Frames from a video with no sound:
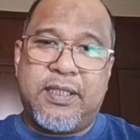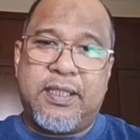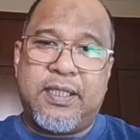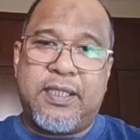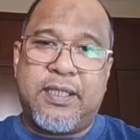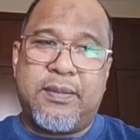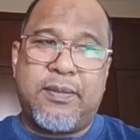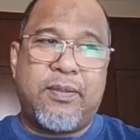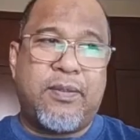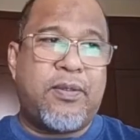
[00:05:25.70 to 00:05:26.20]

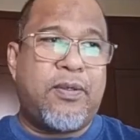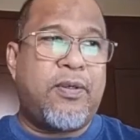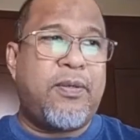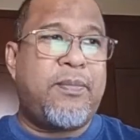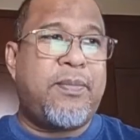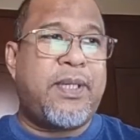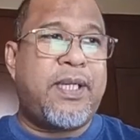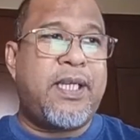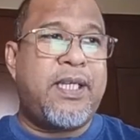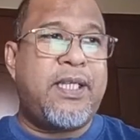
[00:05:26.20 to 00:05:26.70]
or
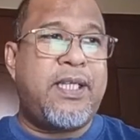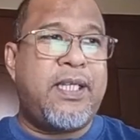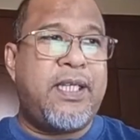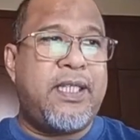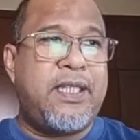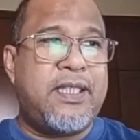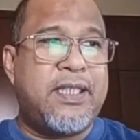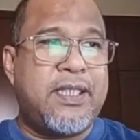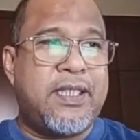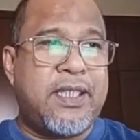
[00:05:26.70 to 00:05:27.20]
by
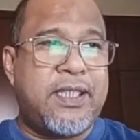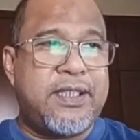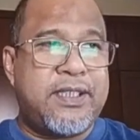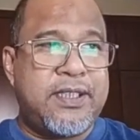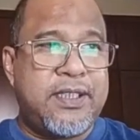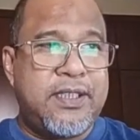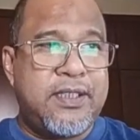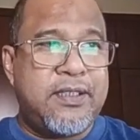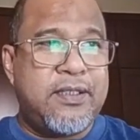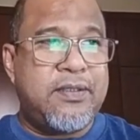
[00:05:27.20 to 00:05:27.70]

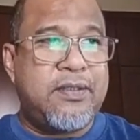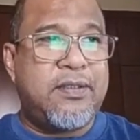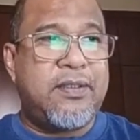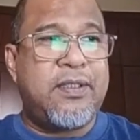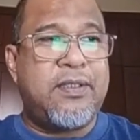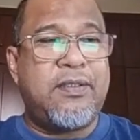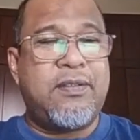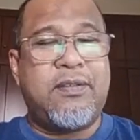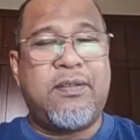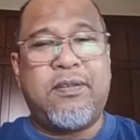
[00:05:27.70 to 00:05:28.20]
integration,
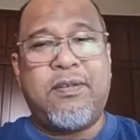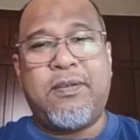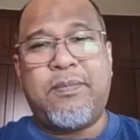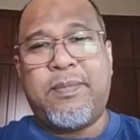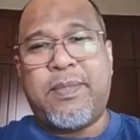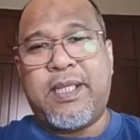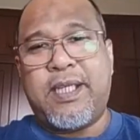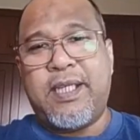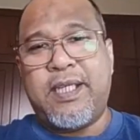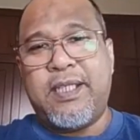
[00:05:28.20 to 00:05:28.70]
or
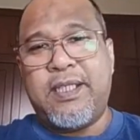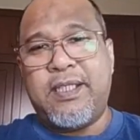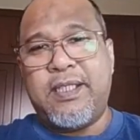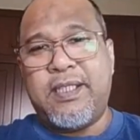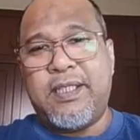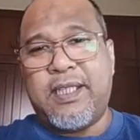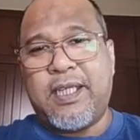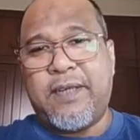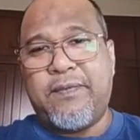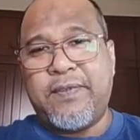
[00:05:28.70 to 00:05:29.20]
by
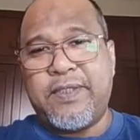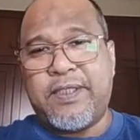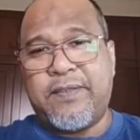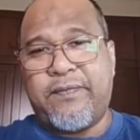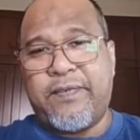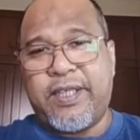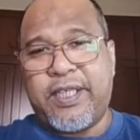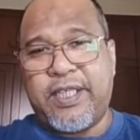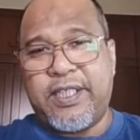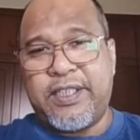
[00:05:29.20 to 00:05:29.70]

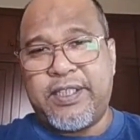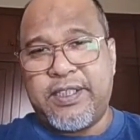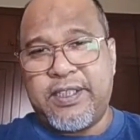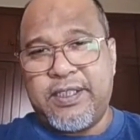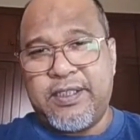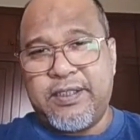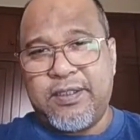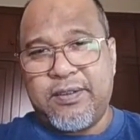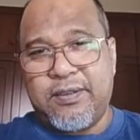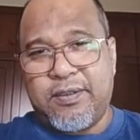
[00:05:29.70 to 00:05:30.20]

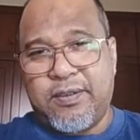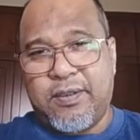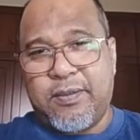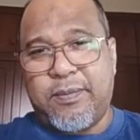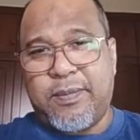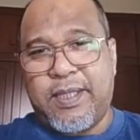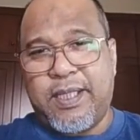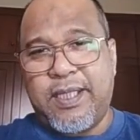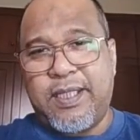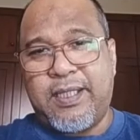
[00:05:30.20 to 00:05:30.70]
diversification, or
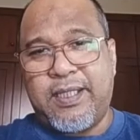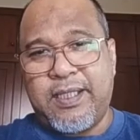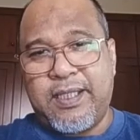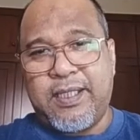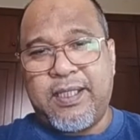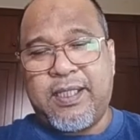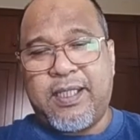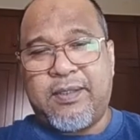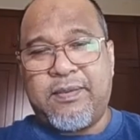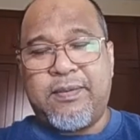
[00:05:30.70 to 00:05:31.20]
by
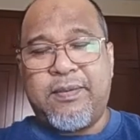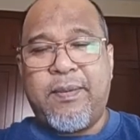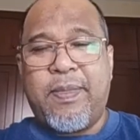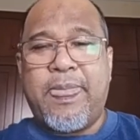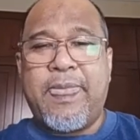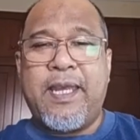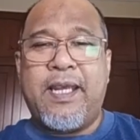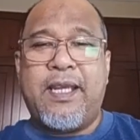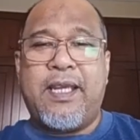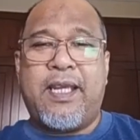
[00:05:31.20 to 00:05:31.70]
turnaround.
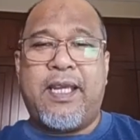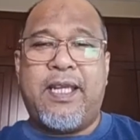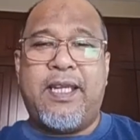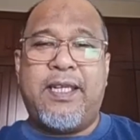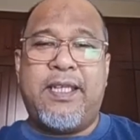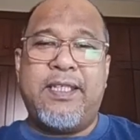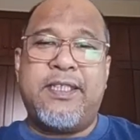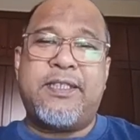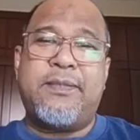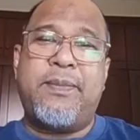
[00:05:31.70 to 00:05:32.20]
In
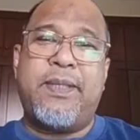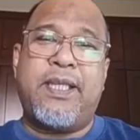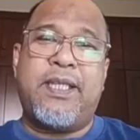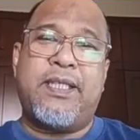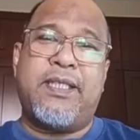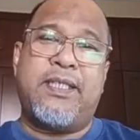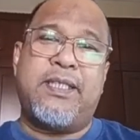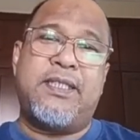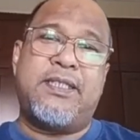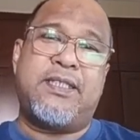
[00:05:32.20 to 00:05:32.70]
this
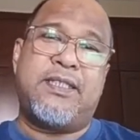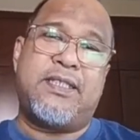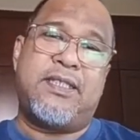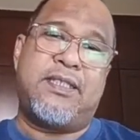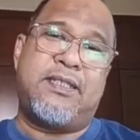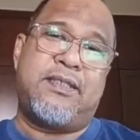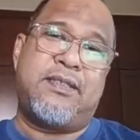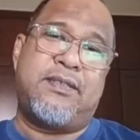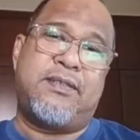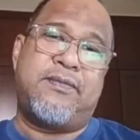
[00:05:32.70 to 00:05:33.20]
manner, is
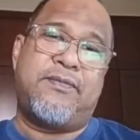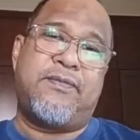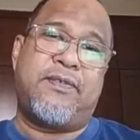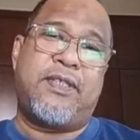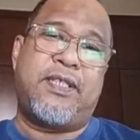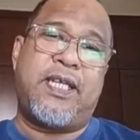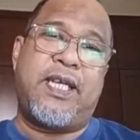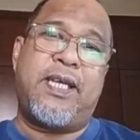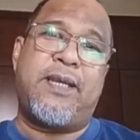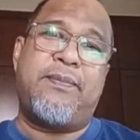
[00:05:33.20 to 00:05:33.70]
for
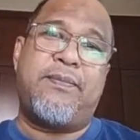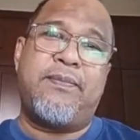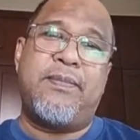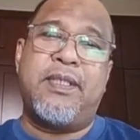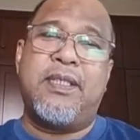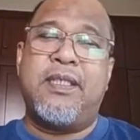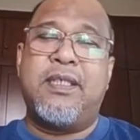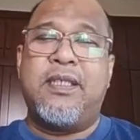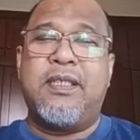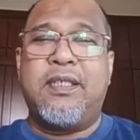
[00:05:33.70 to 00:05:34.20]
them,
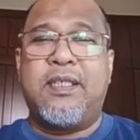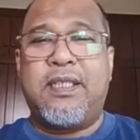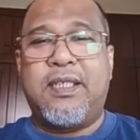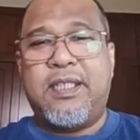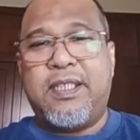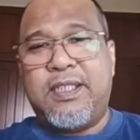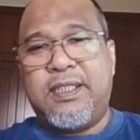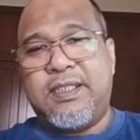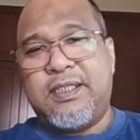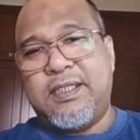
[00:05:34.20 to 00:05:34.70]

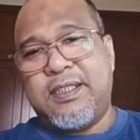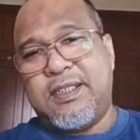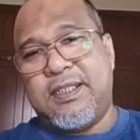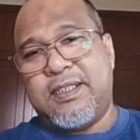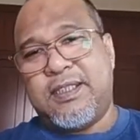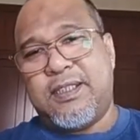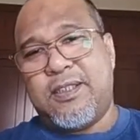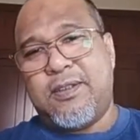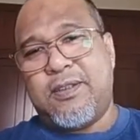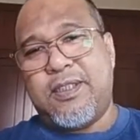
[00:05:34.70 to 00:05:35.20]
Asia
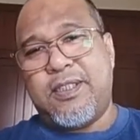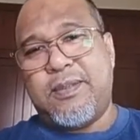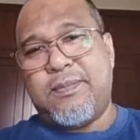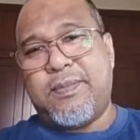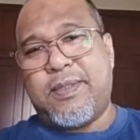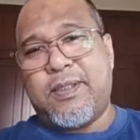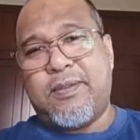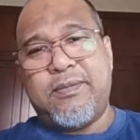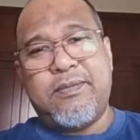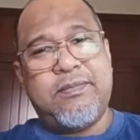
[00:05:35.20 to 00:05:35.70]
is not
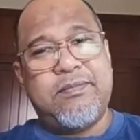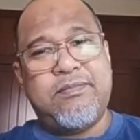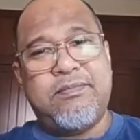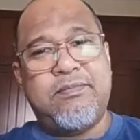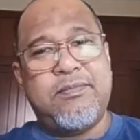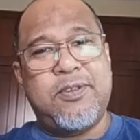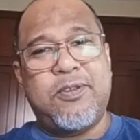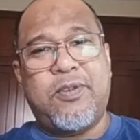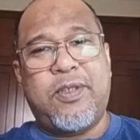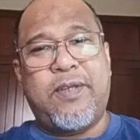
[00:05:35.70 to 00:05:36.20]
about
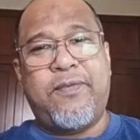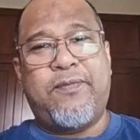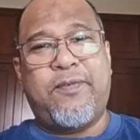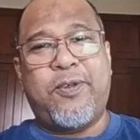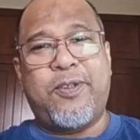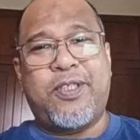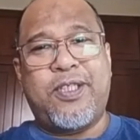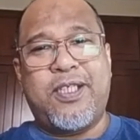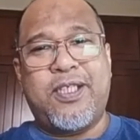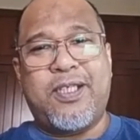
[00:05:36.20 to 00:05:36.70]
going for
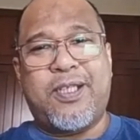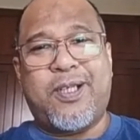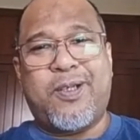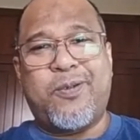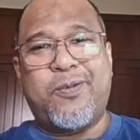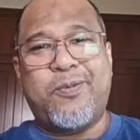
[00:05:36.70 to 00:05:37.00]
turnaround.